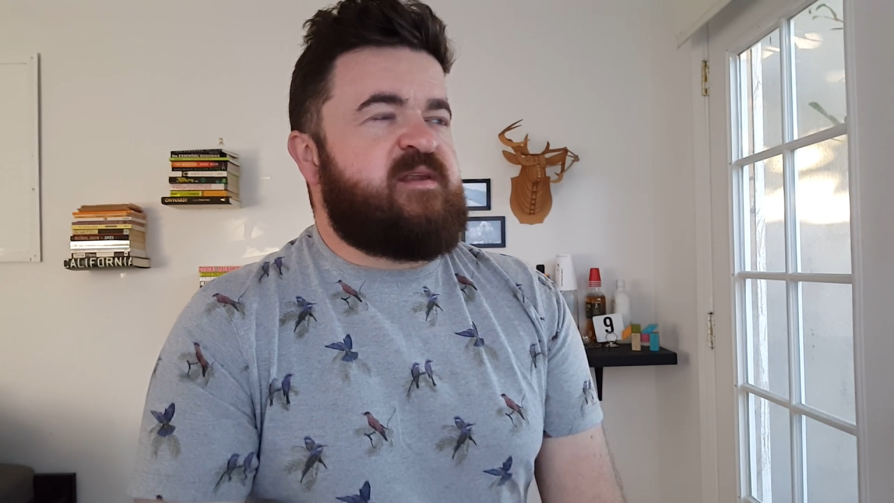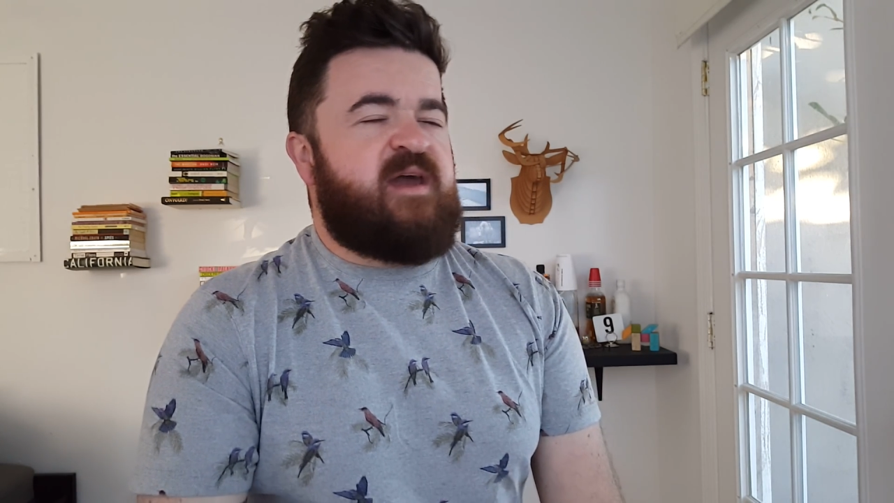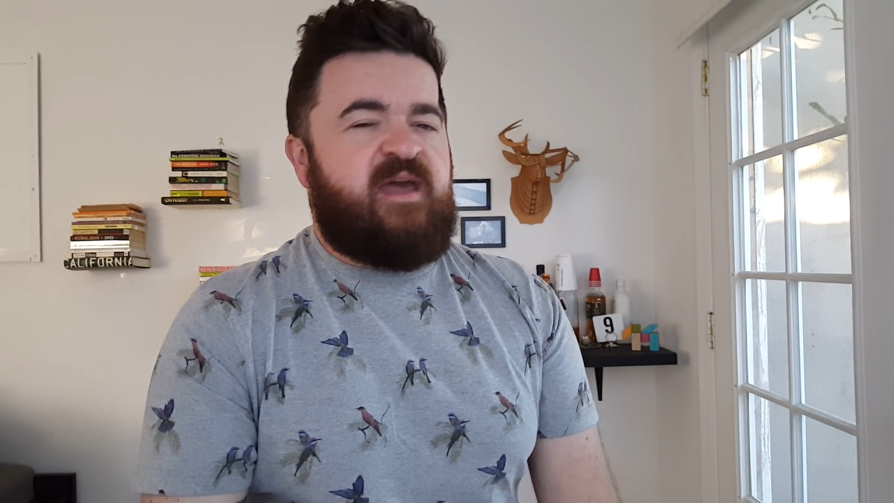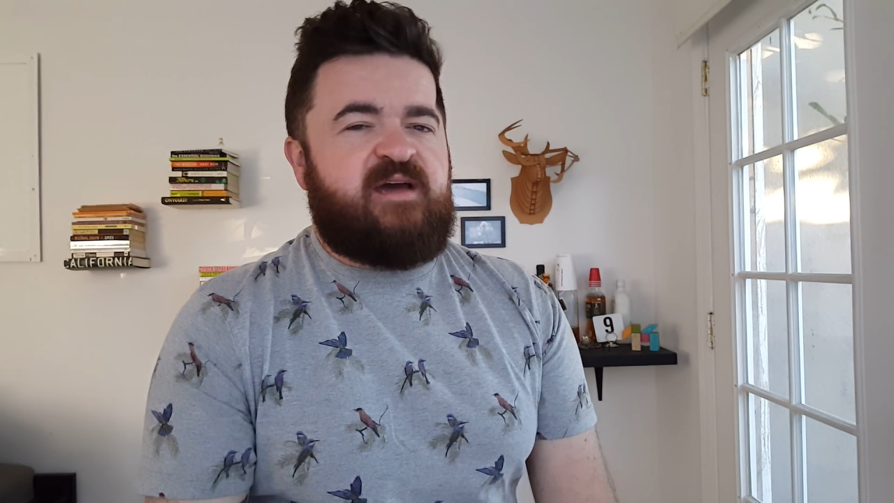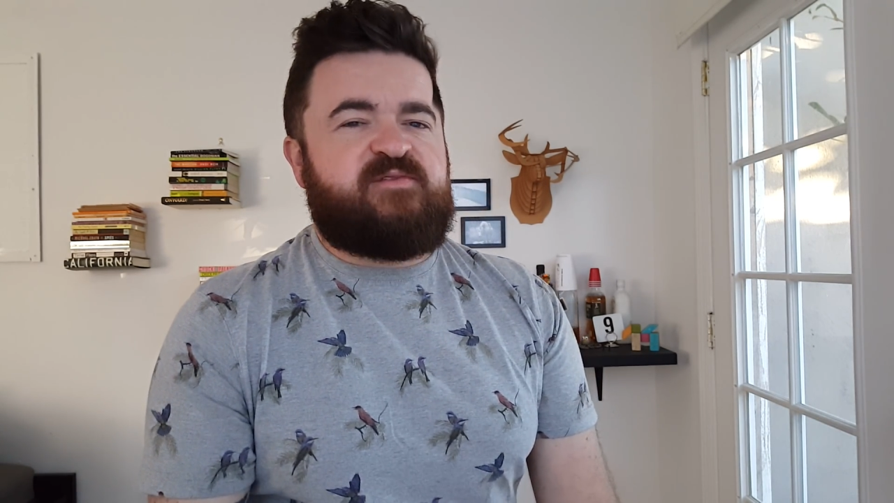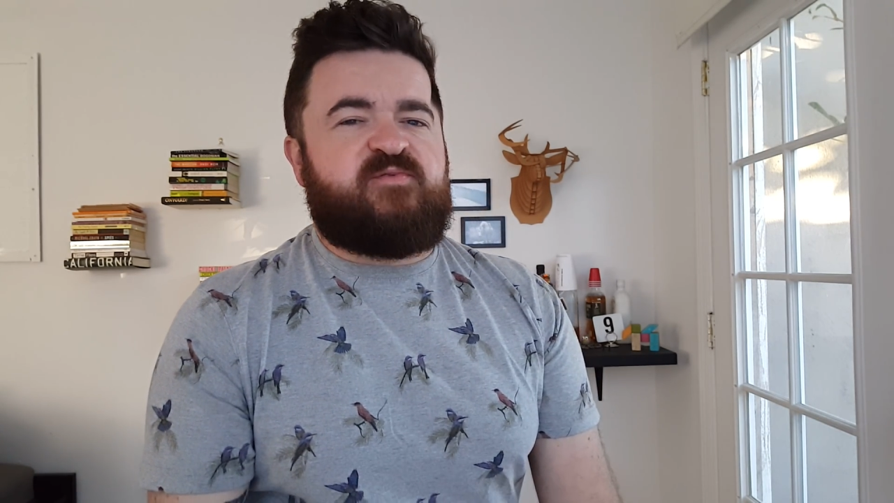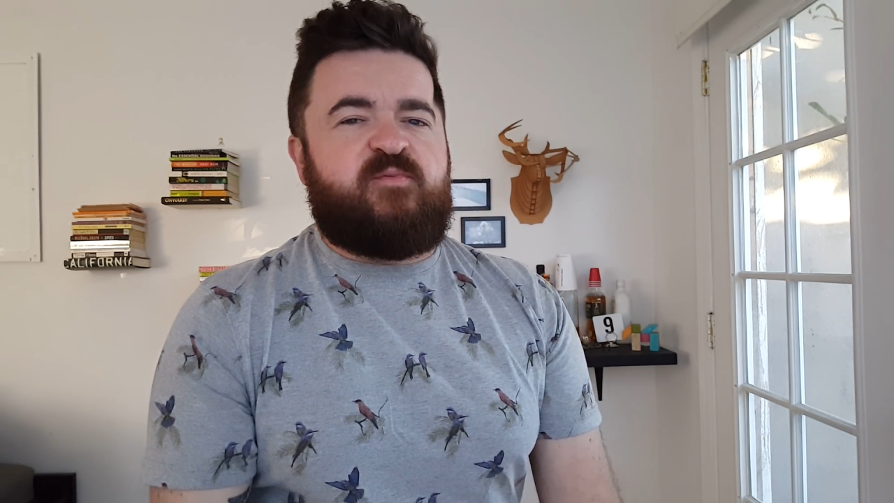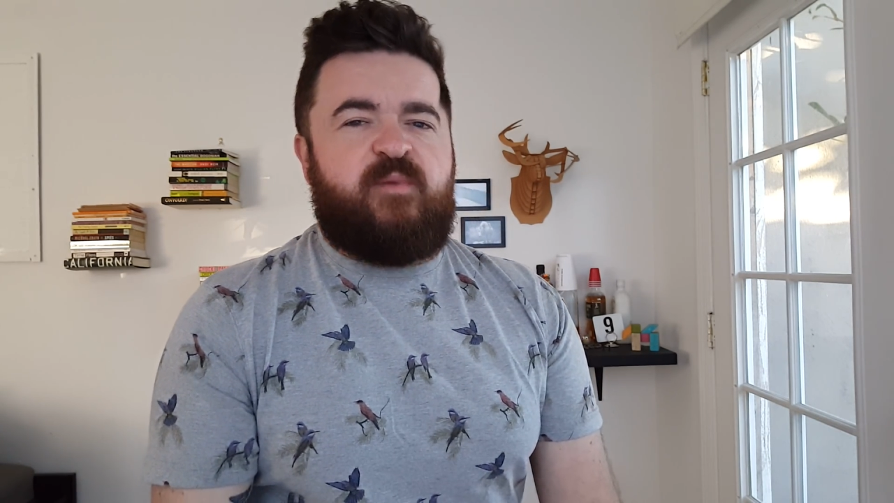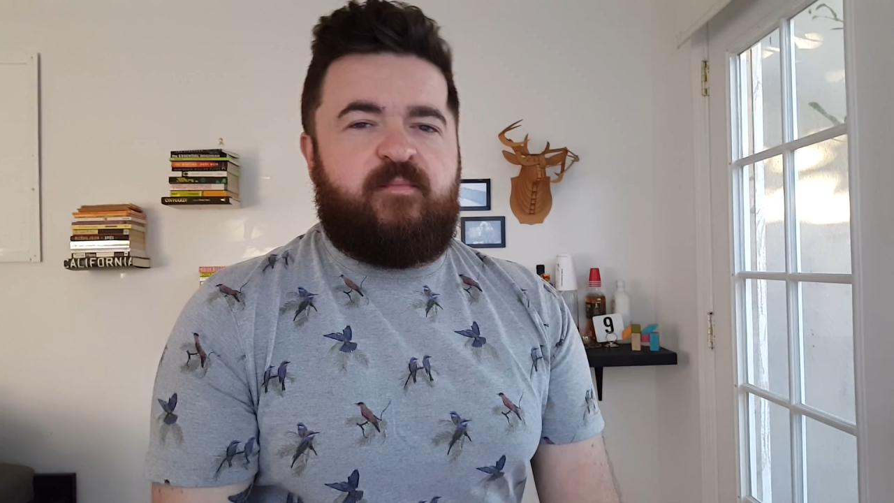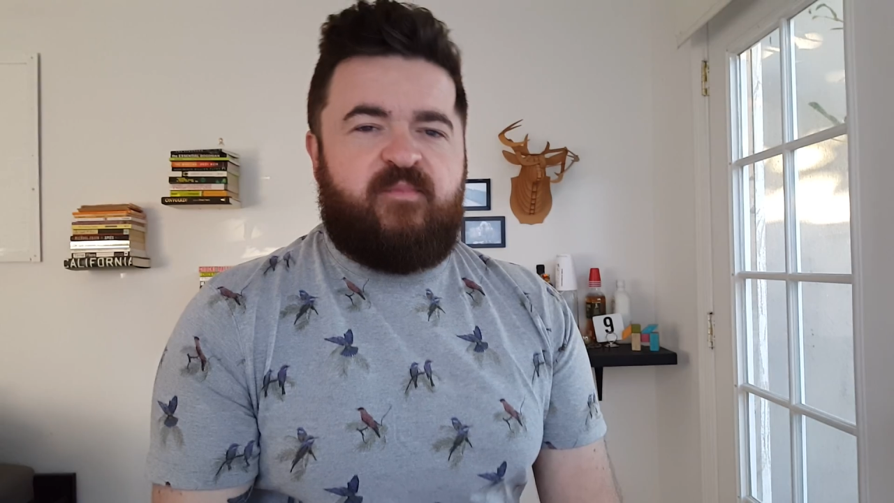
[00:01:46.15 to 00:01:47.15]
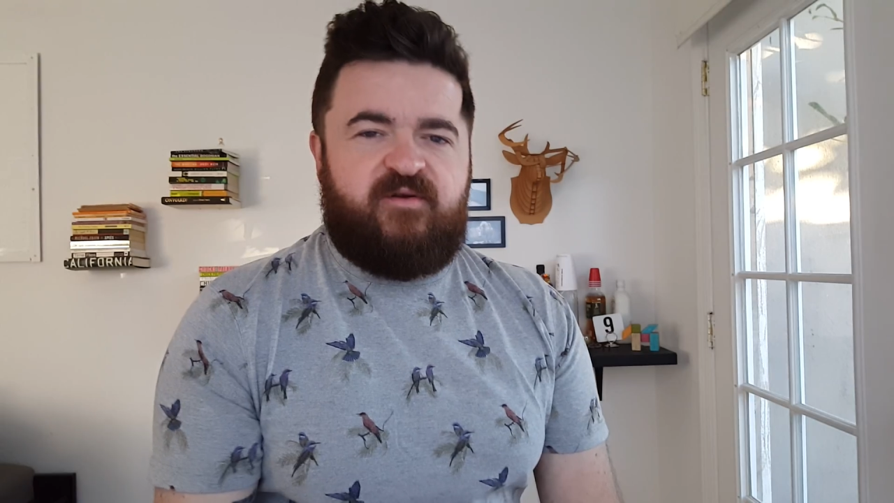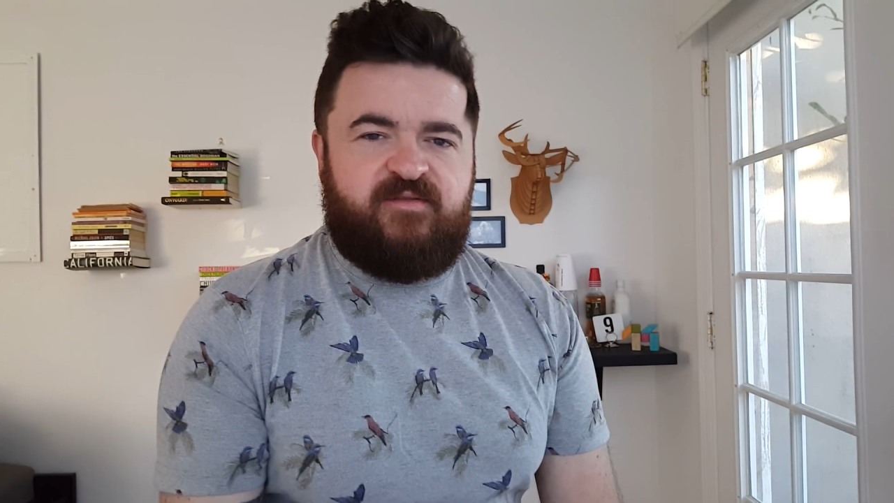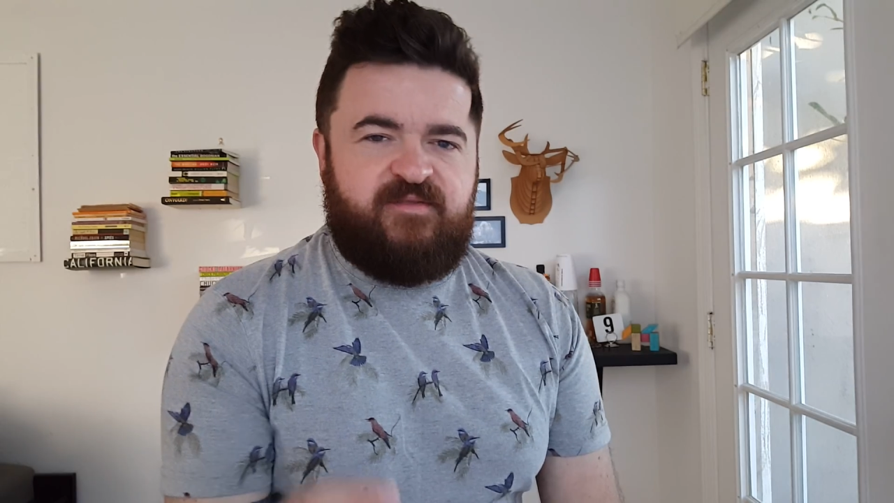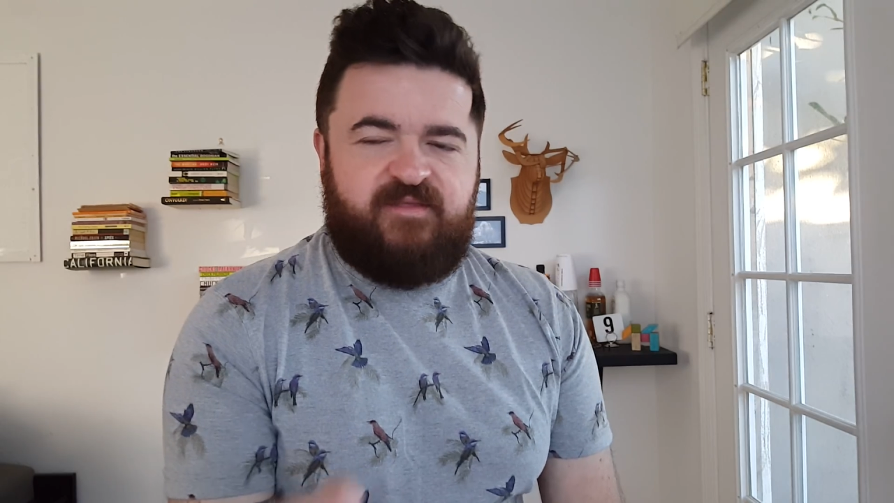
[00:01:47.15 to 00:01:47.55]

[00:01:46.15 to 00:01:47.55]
and I had to remember